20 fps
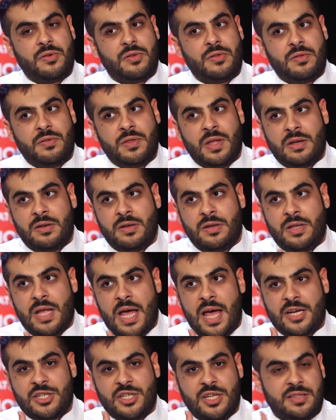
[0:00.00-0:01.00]
that
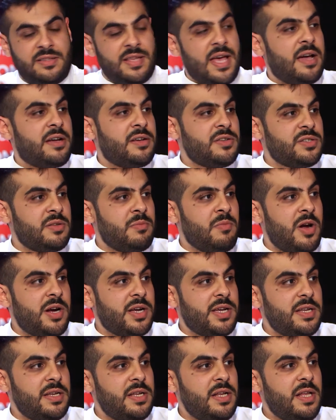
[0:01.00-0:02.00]
actually tackles the
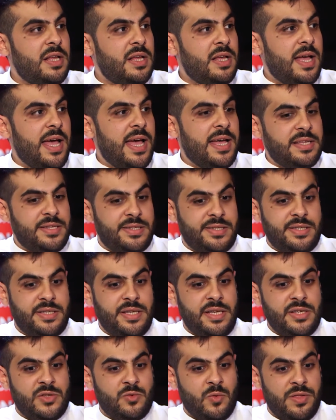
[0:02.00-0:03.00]
market and
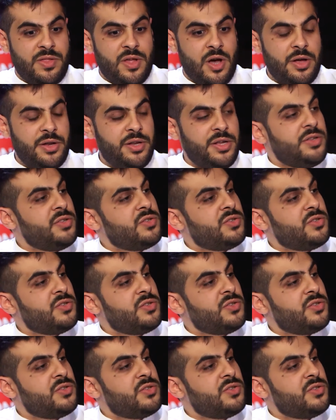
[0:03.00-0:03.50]
sees what the audience